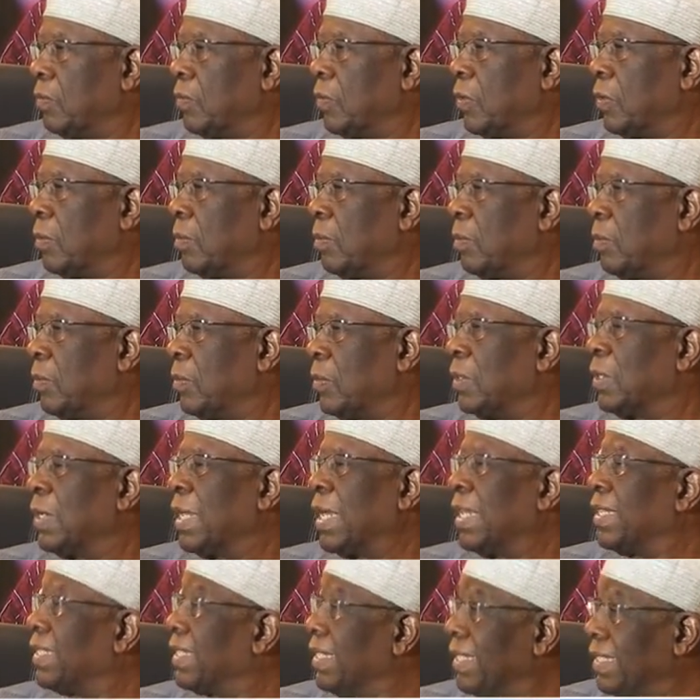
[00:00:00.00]

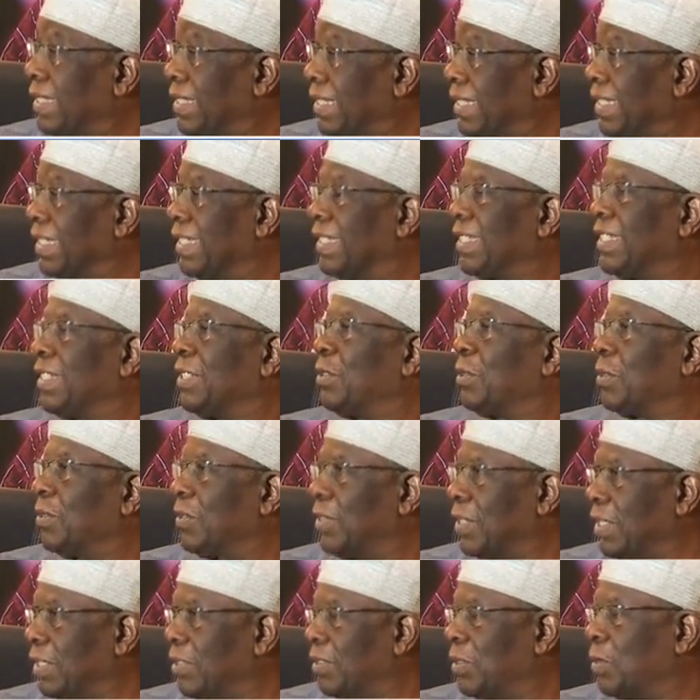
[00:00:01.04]
1960 to
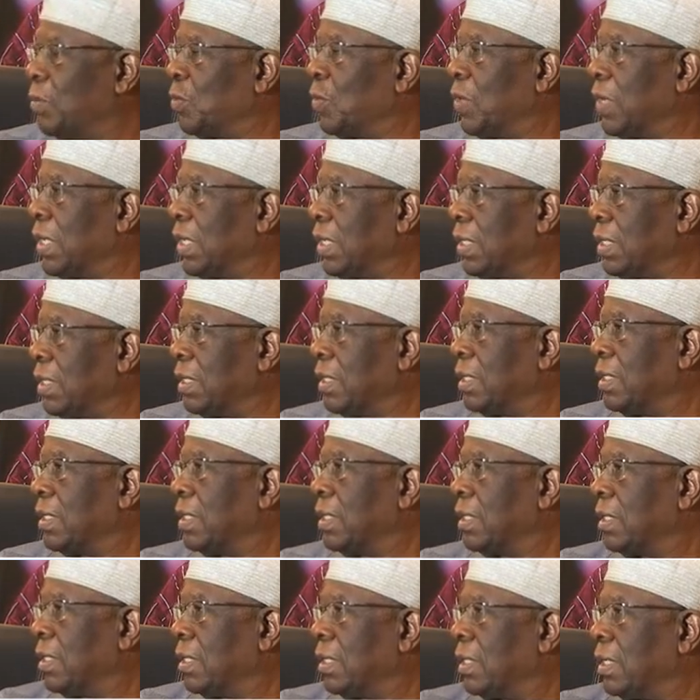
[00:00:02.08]
61
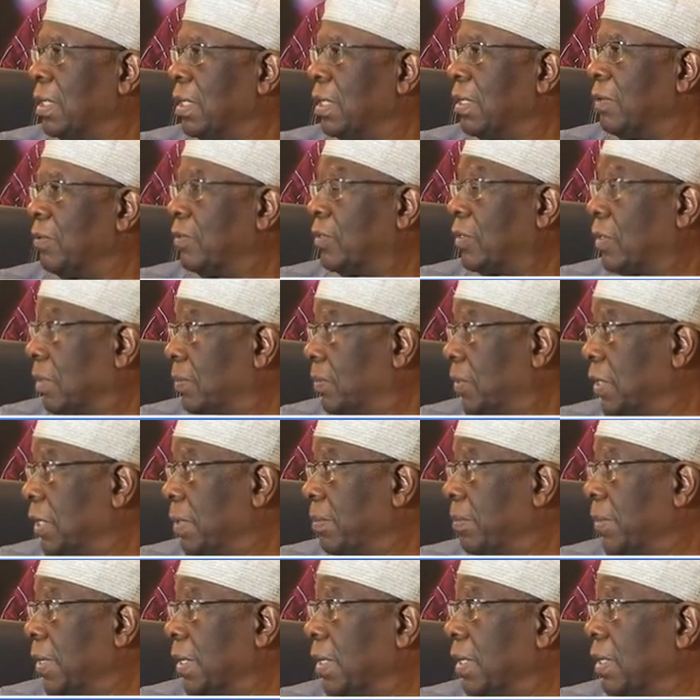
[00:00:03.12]

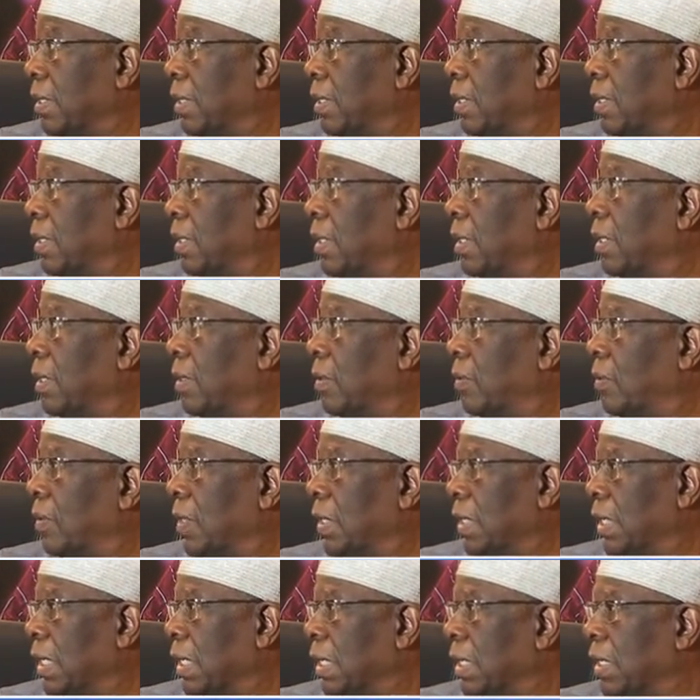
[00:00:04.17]
September,
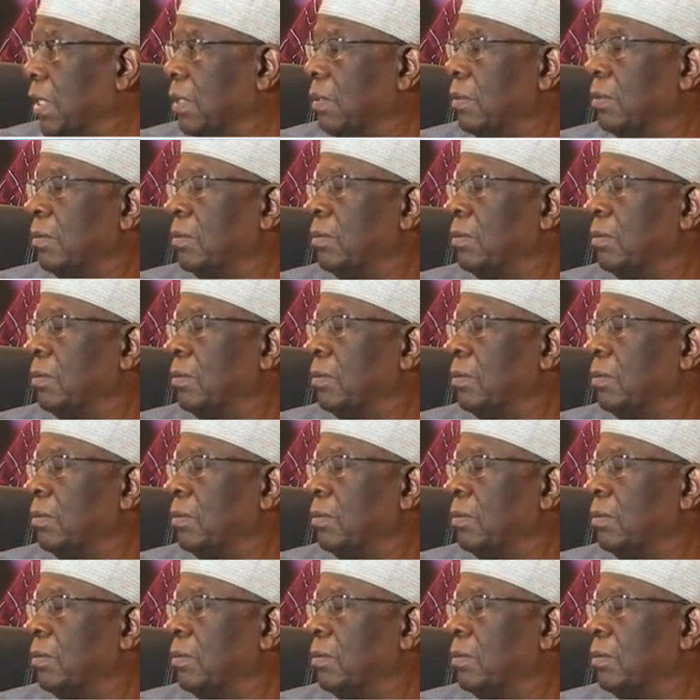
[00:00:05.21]
when I